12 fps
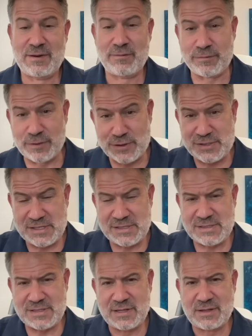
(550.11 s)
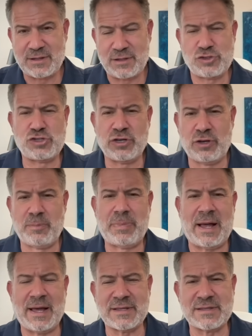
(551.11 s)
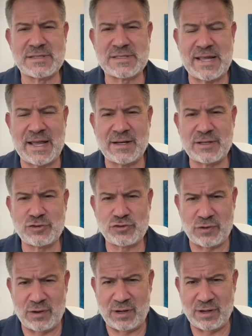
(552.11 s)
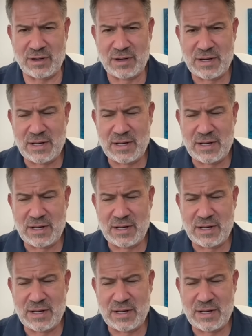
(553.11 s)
Versus Jill Biden standing strong